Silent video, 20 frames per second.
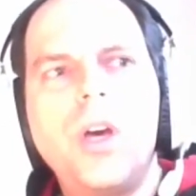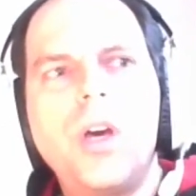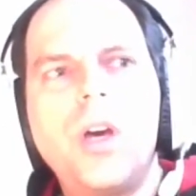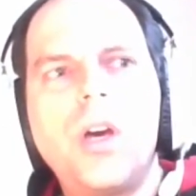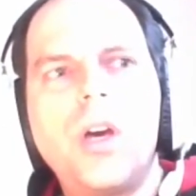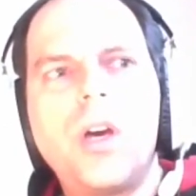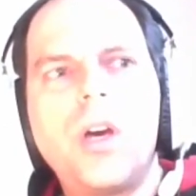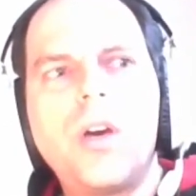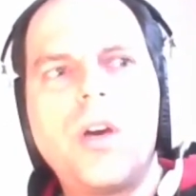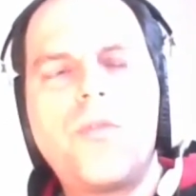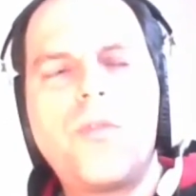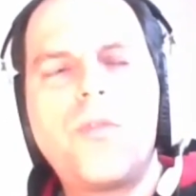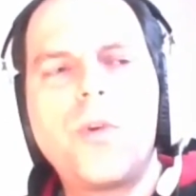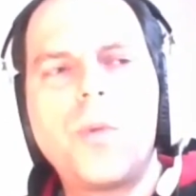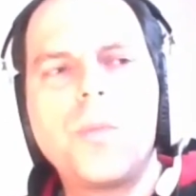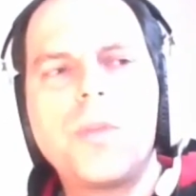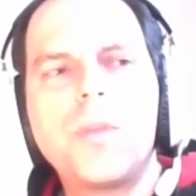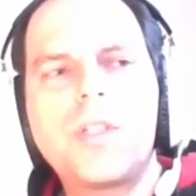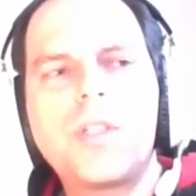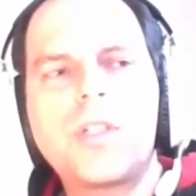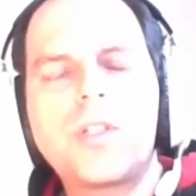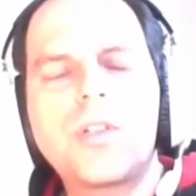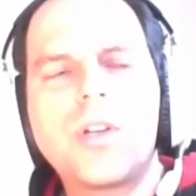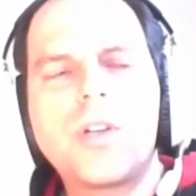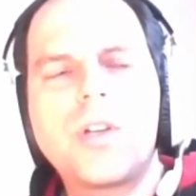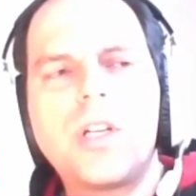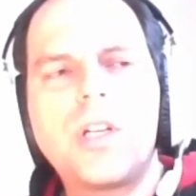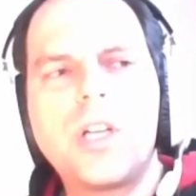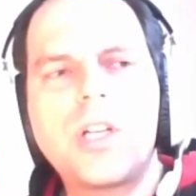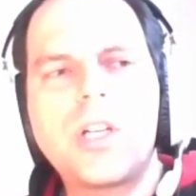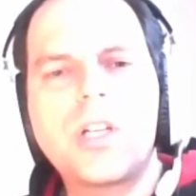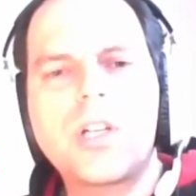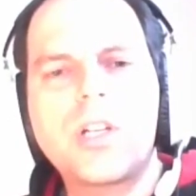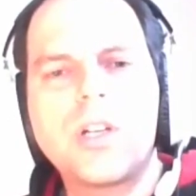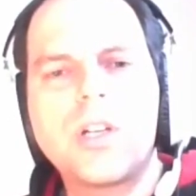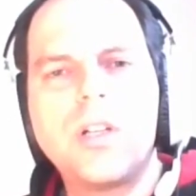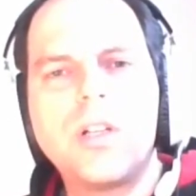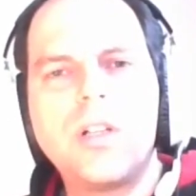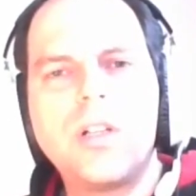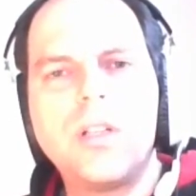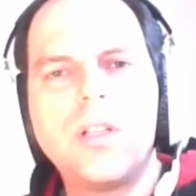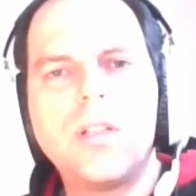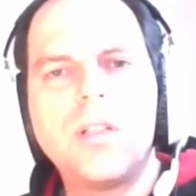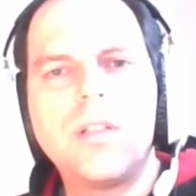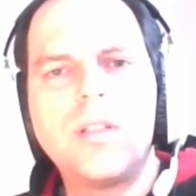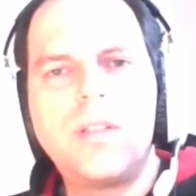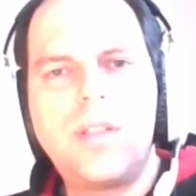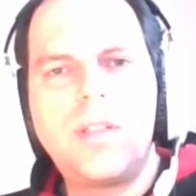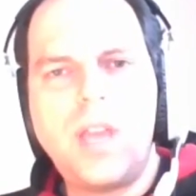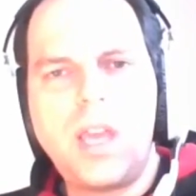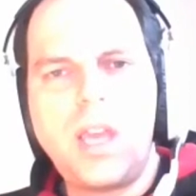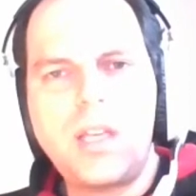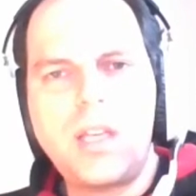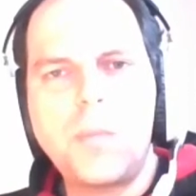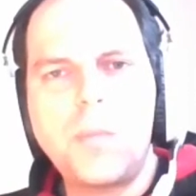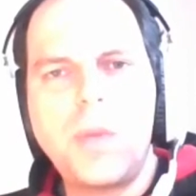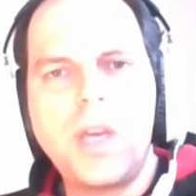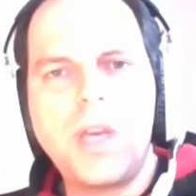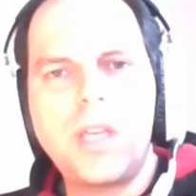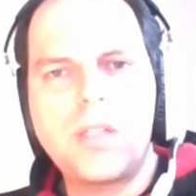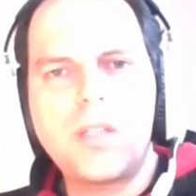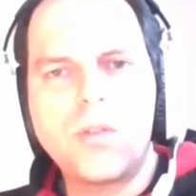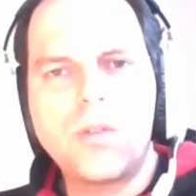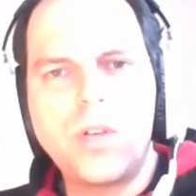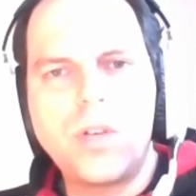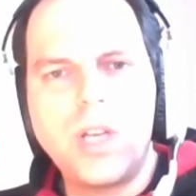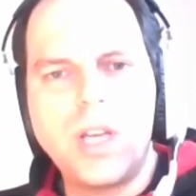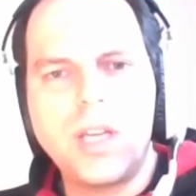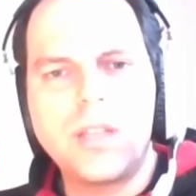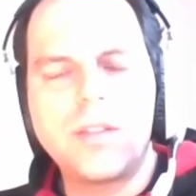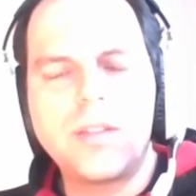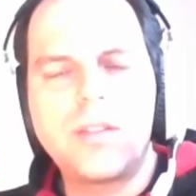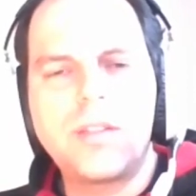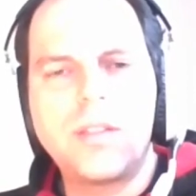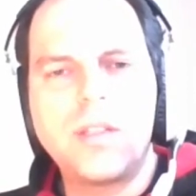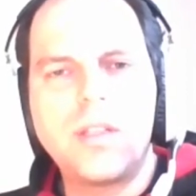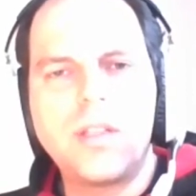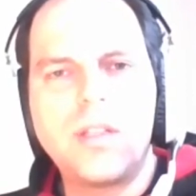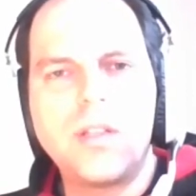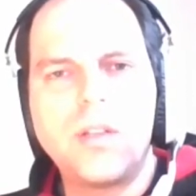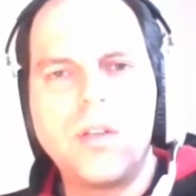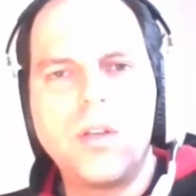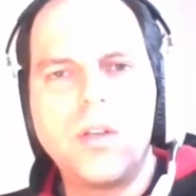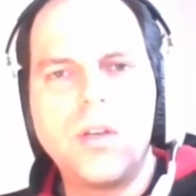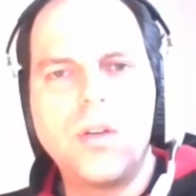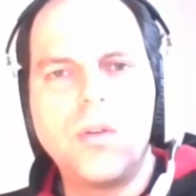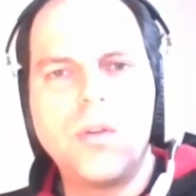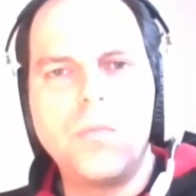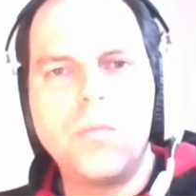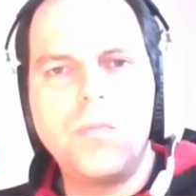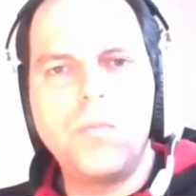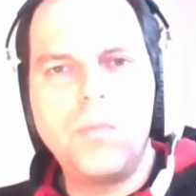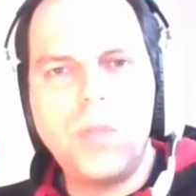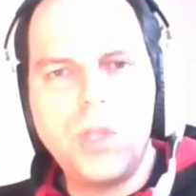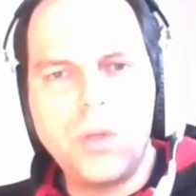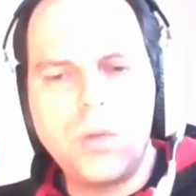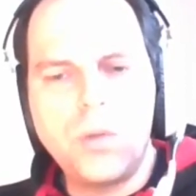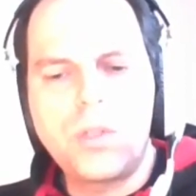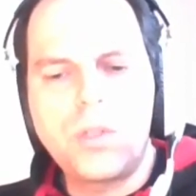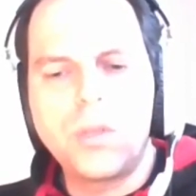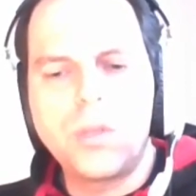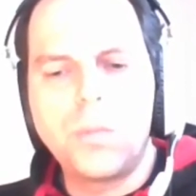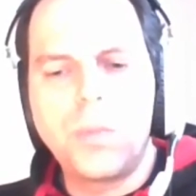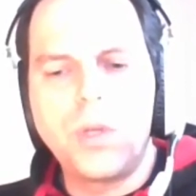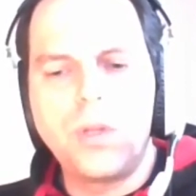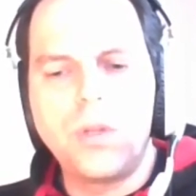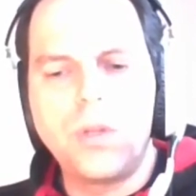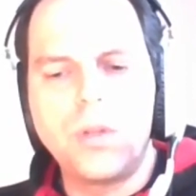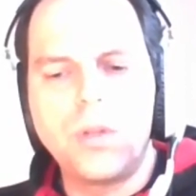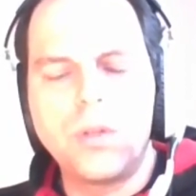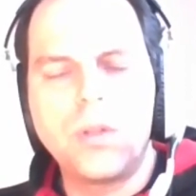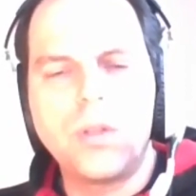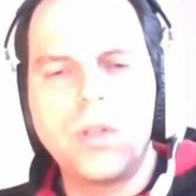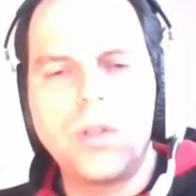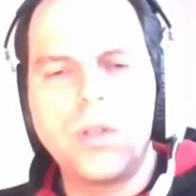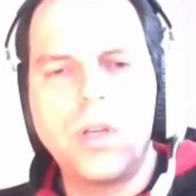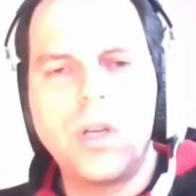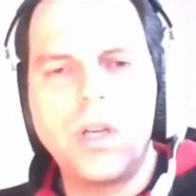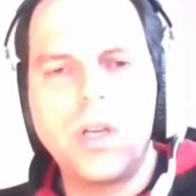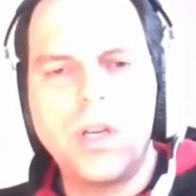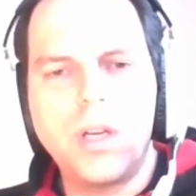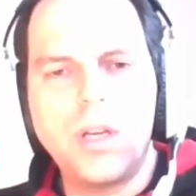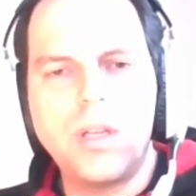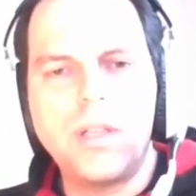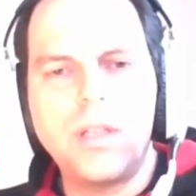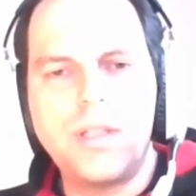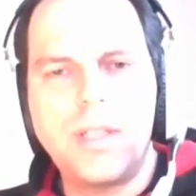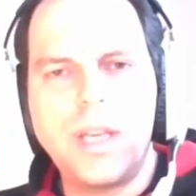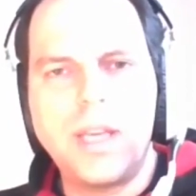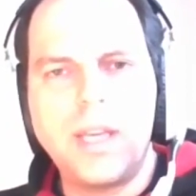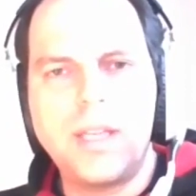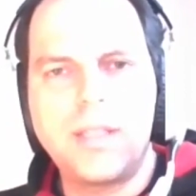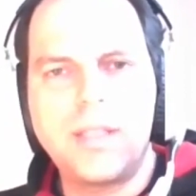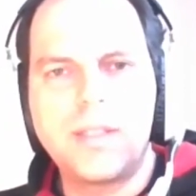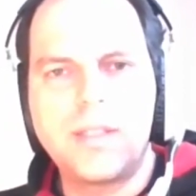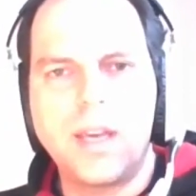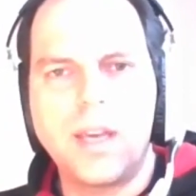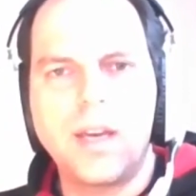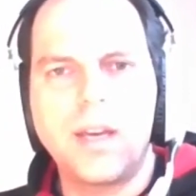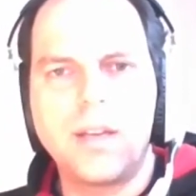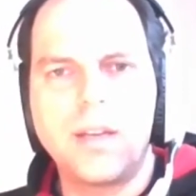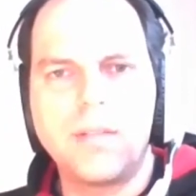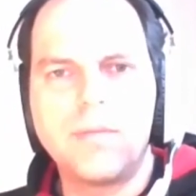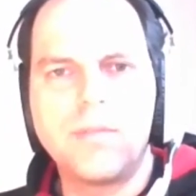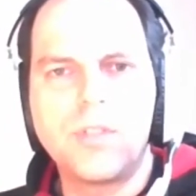uh, from the traditional database oriented mutable uh, data